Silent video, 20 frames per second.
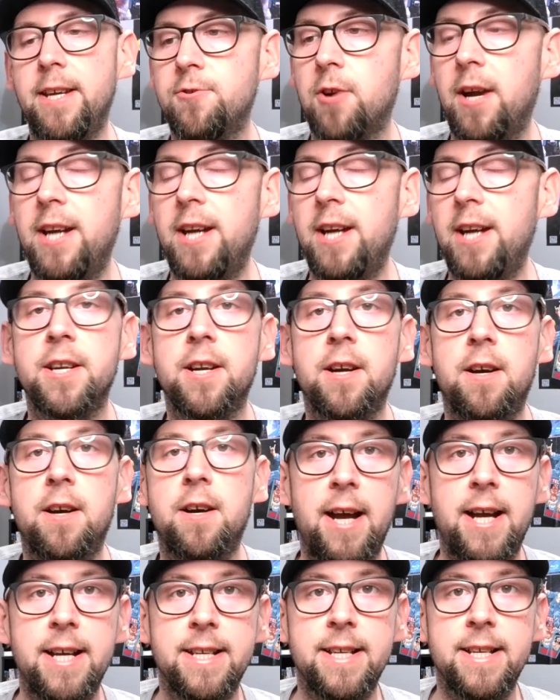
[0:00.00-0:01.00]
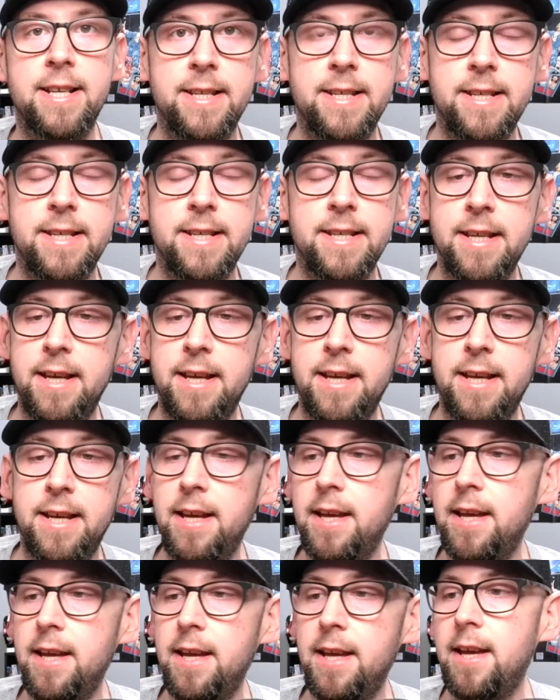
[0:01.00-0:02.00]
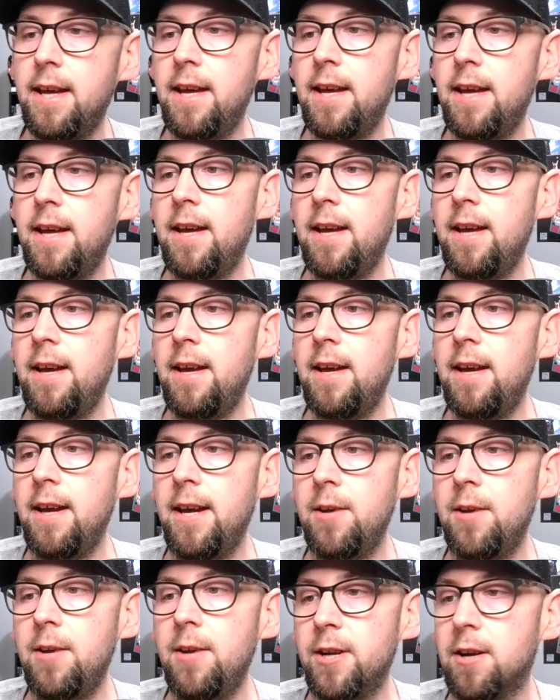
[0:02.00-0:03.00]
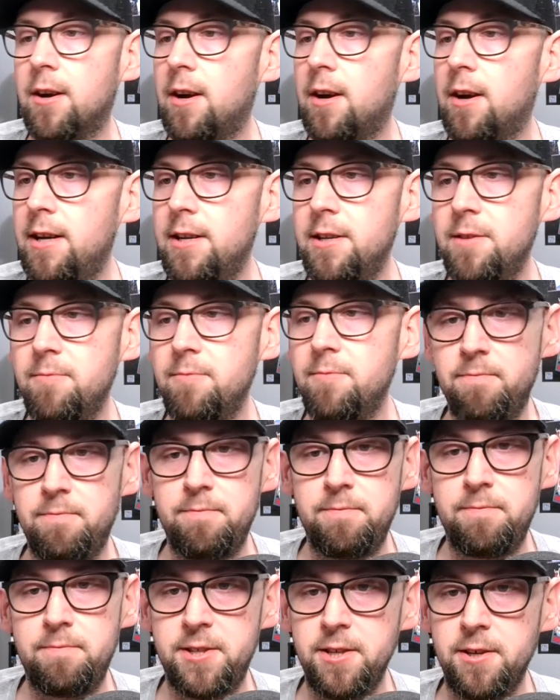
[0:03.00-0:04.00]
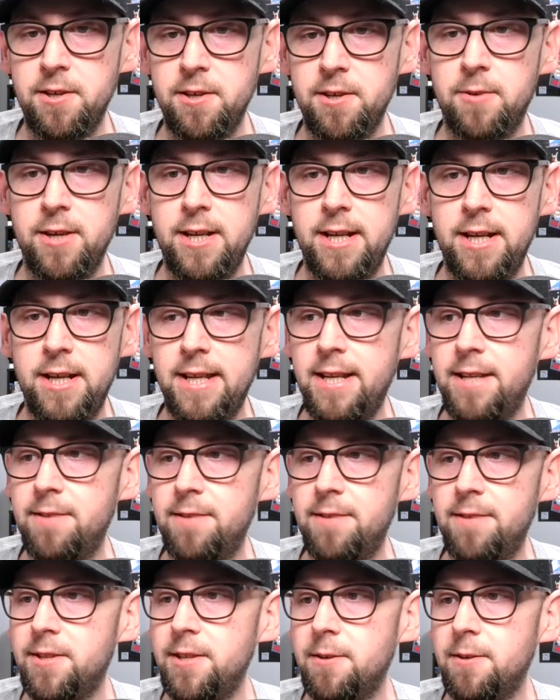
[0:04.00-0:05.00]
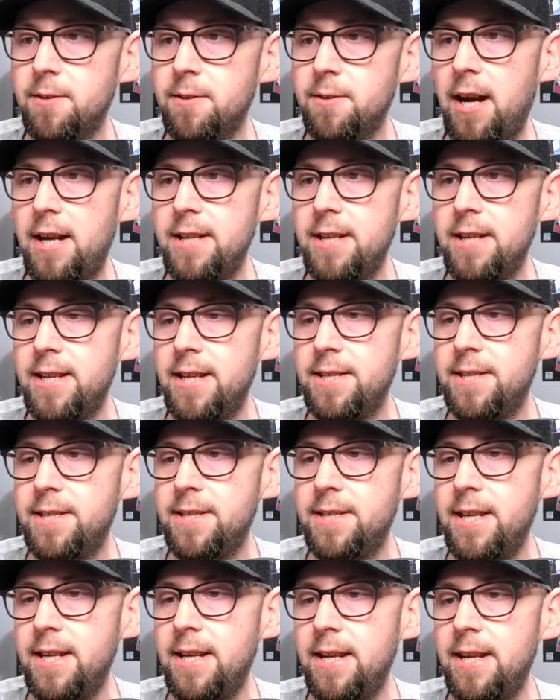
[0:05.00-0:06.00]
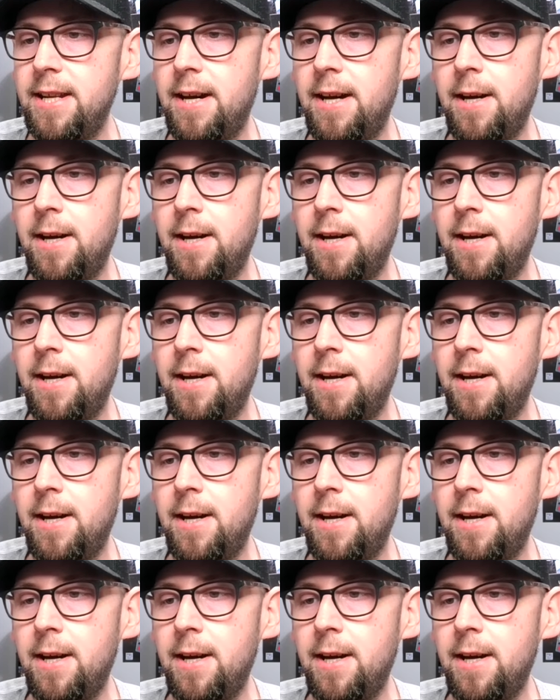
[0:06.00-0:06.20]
tragic car accident. And we are all still reeling, still processing.